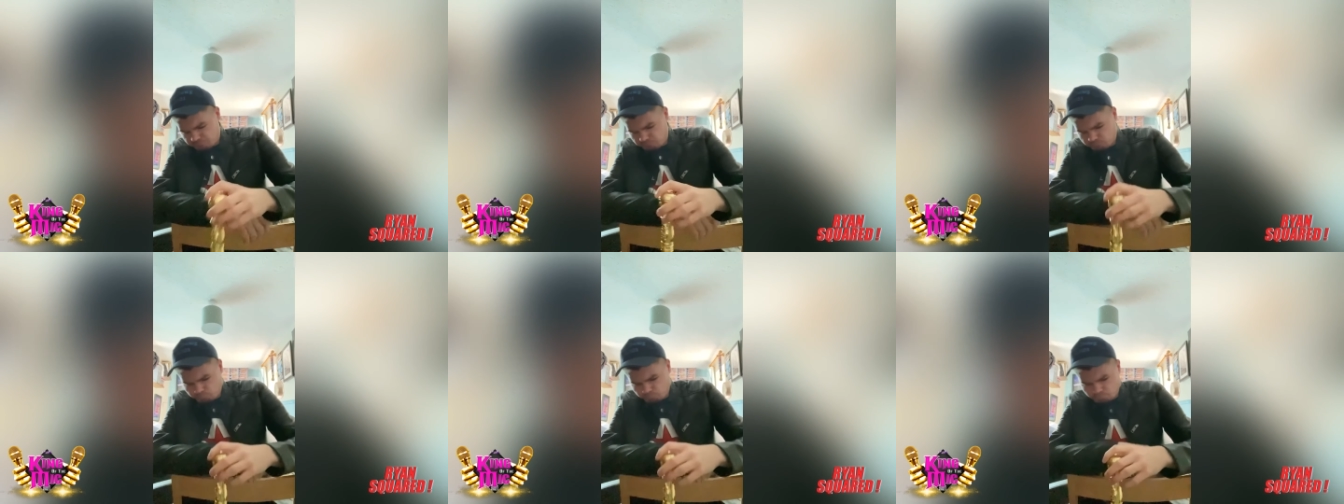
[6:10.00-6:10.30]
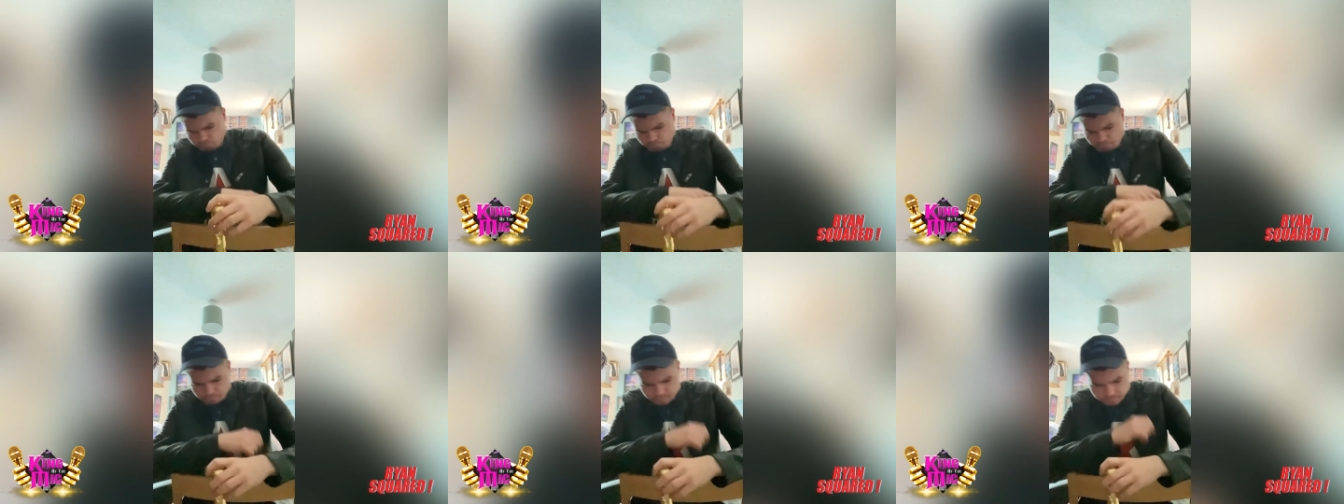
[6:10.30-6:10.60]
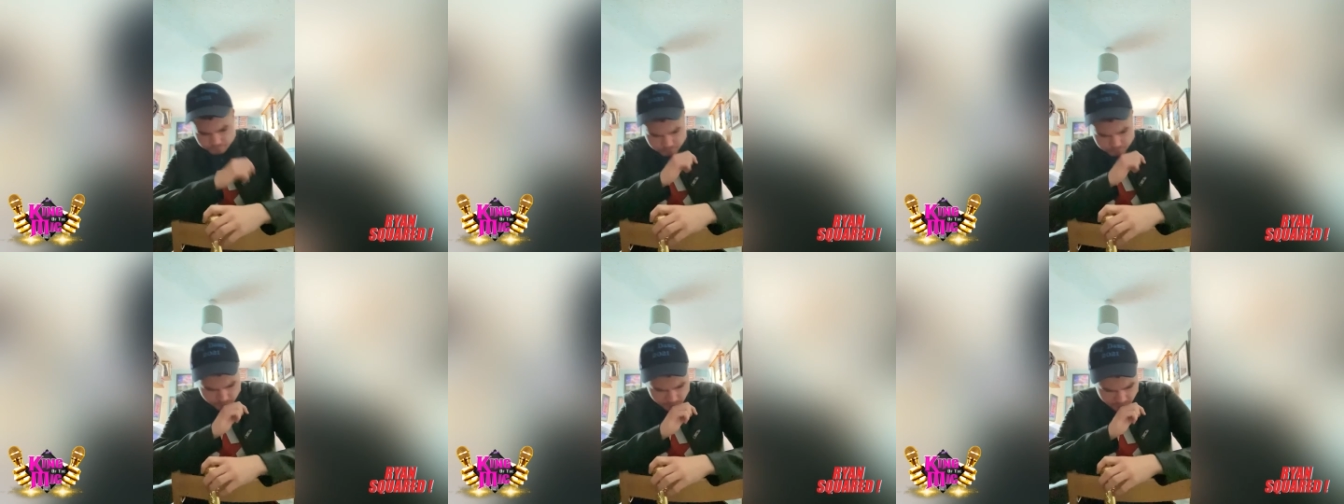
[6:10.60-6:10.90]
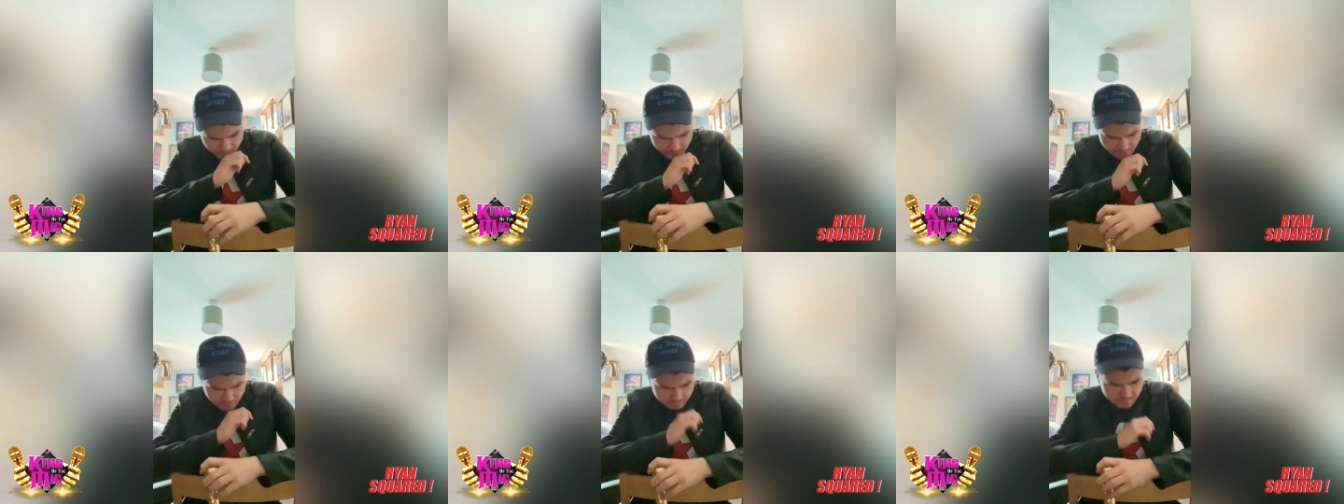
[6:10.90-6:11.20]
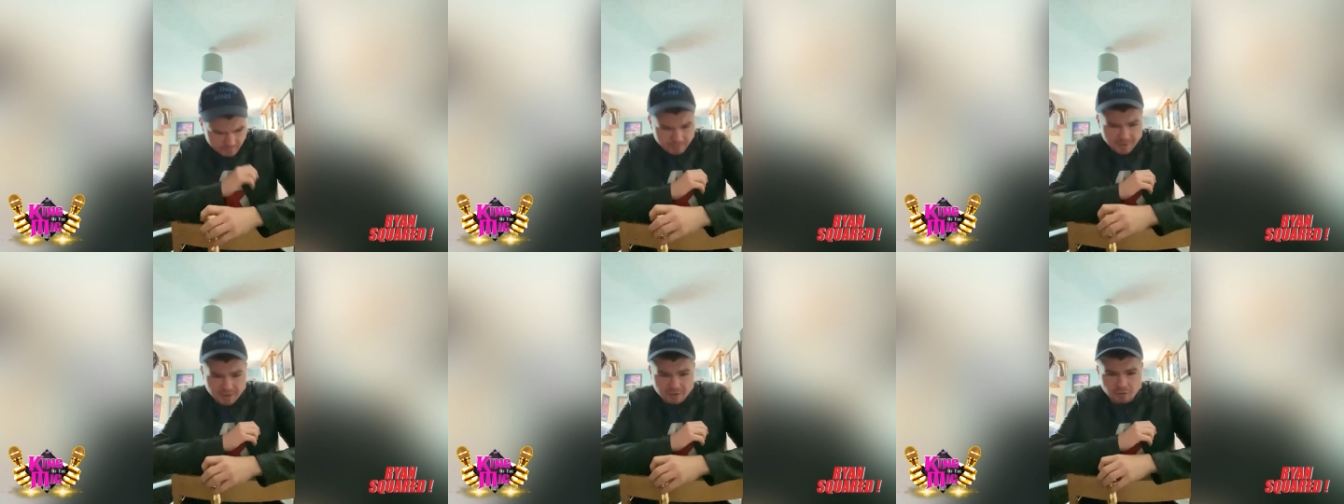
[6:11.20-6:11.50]
but
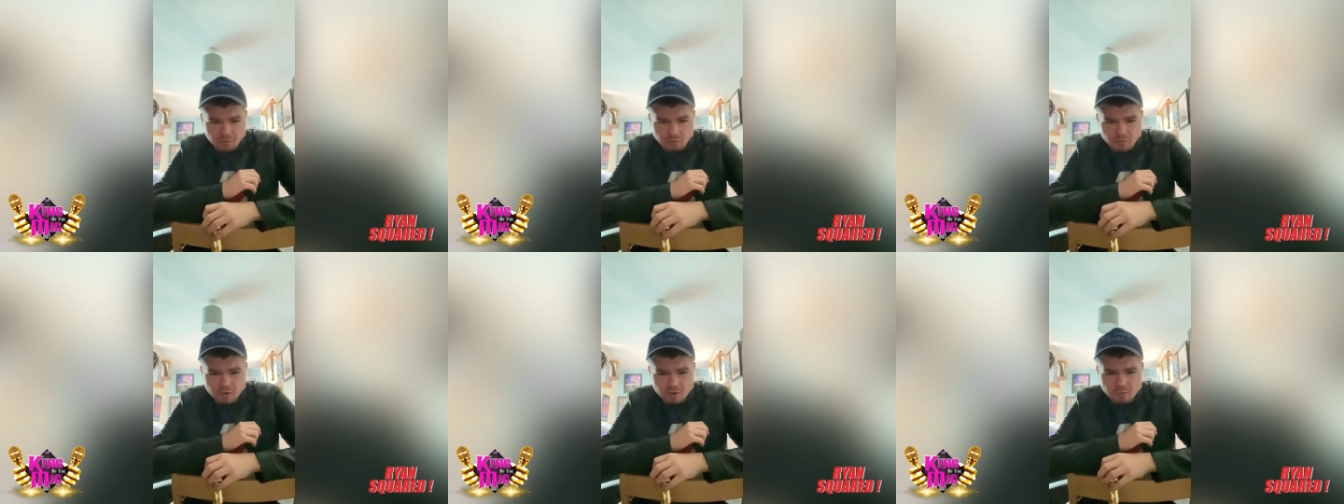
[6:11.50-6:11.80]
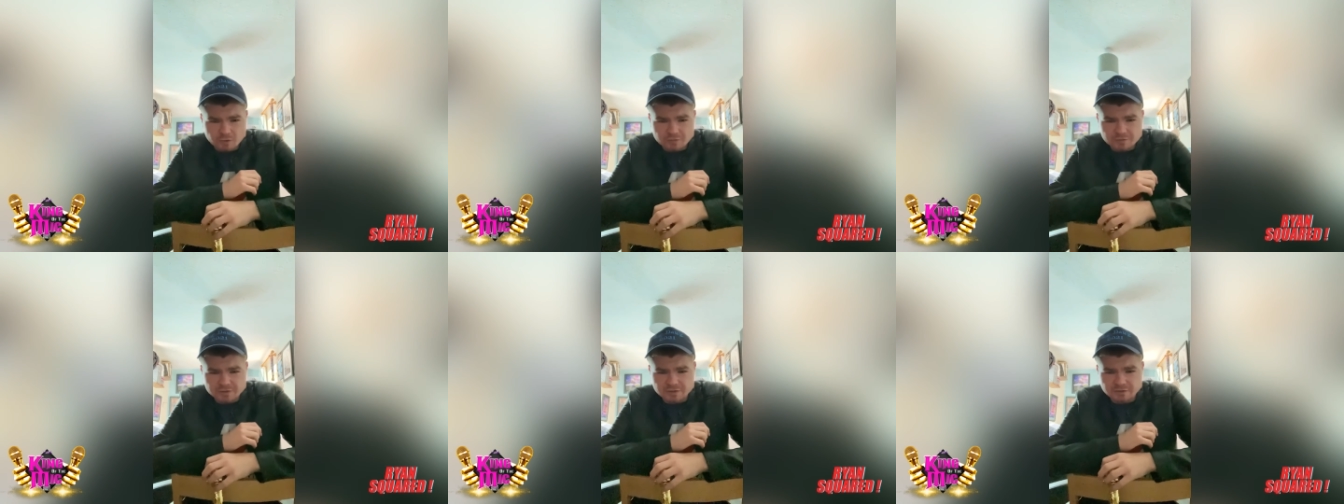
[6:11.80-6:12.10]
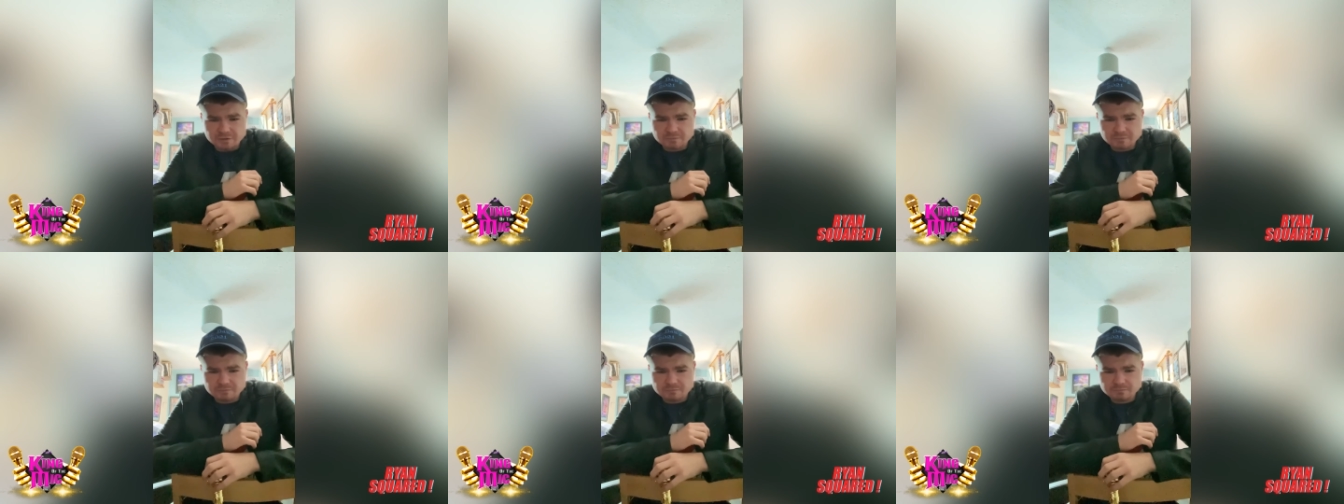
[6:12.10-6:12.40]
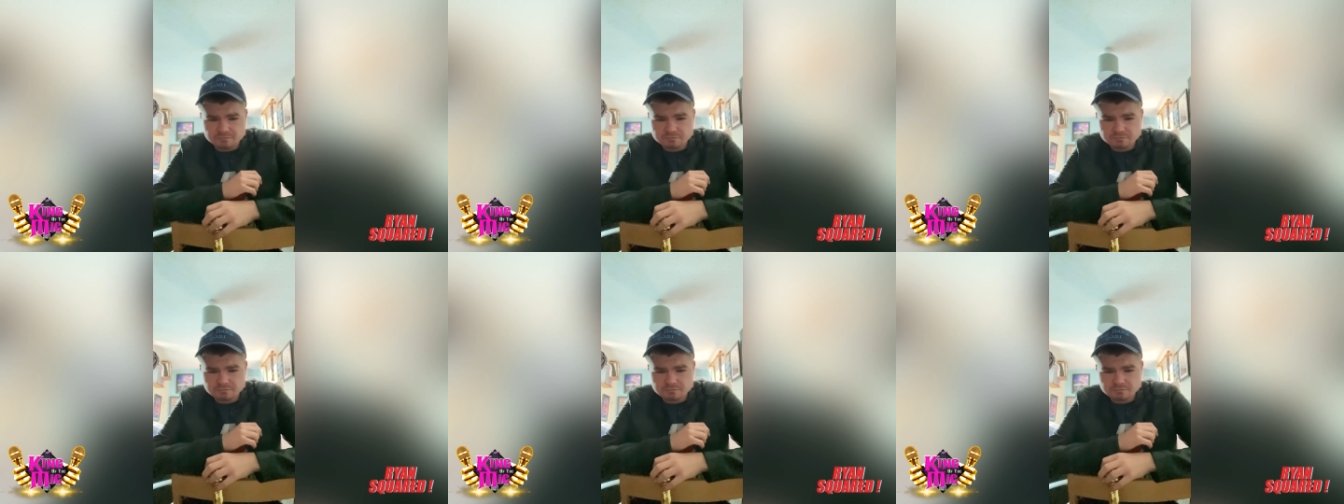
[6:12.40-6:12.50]
bank on what what have you done